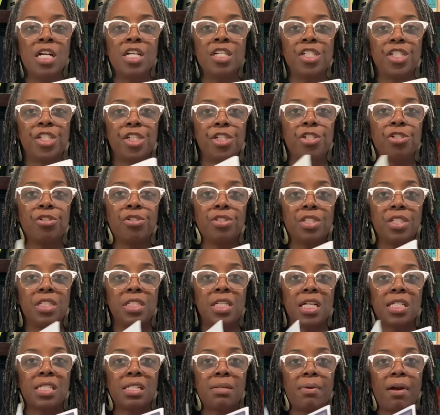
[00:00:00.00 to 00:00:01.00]
She usually
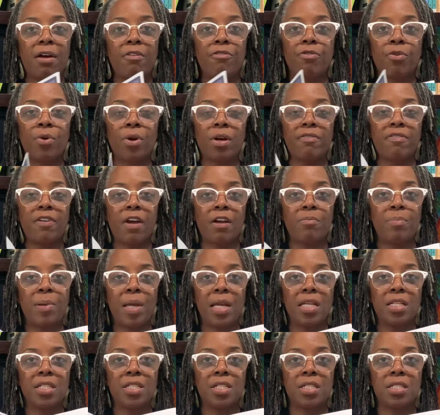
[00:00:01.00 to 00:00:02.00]
does about 4 to 5
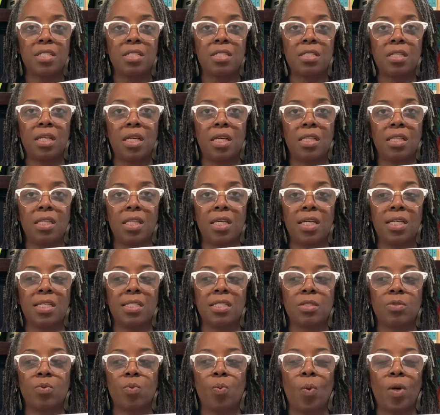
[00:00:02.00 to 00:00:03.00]
pages in
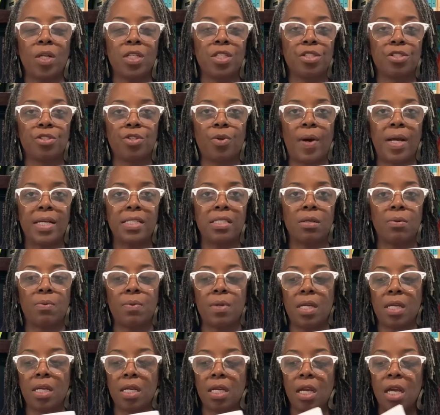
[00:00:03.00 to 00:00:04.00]
this once or twice a
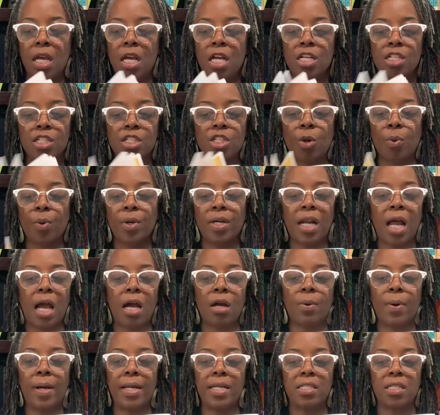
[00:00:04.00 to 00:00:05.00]
week, so we're
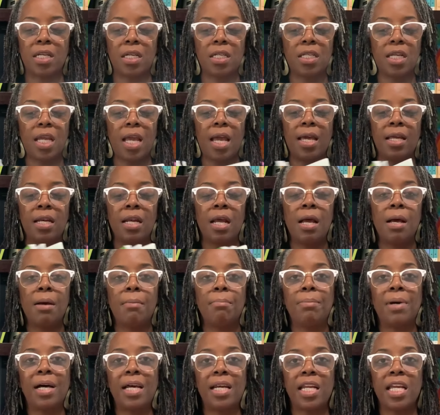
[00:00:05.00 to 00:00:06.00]
not quite done yet.
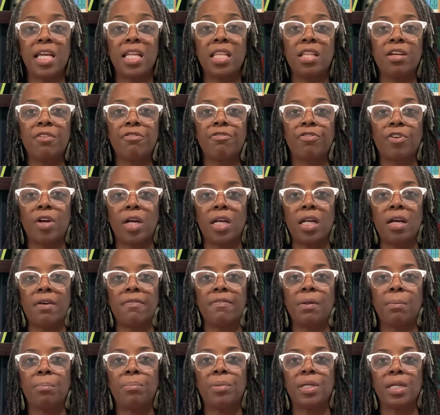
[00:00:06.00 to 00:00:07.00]
But in the front
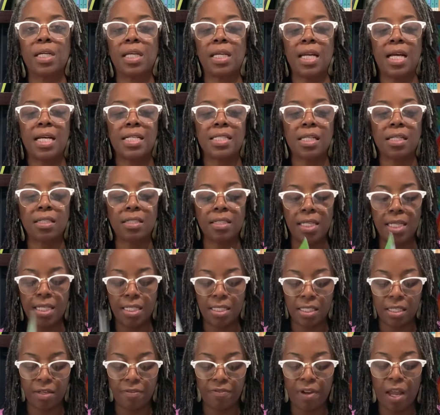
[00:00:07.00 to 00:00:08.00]
of the book, it has a
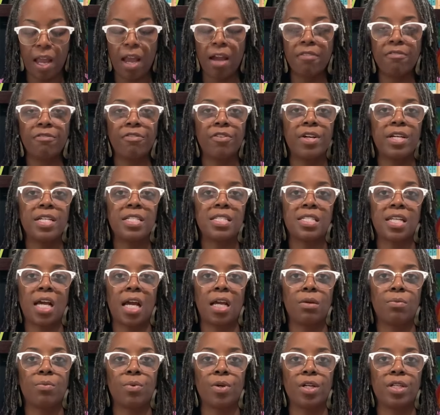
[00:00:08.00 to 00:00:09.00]
list of every
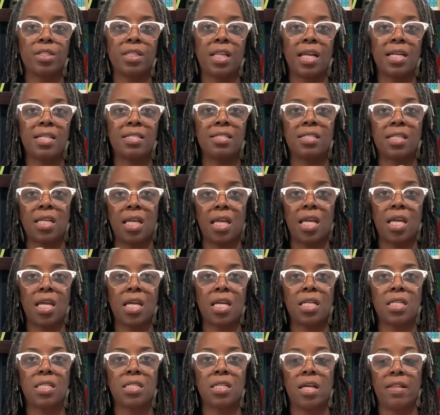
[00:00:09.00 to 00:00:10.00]
sight word that is
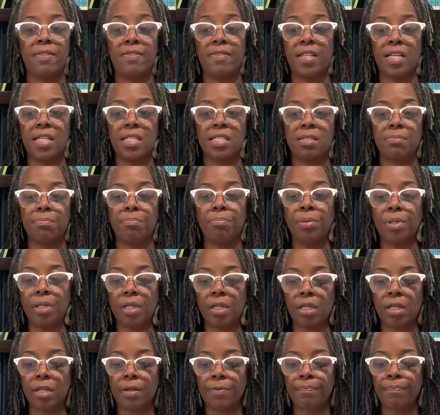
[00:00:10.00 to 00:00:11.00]
in this
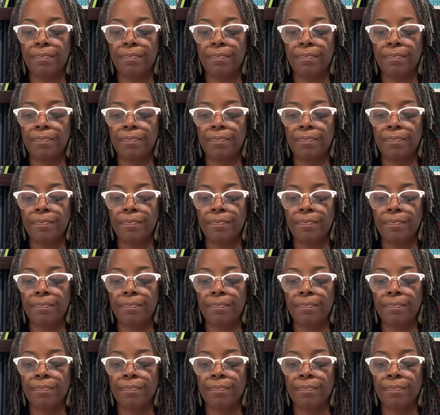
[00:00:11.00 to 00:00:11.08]
book.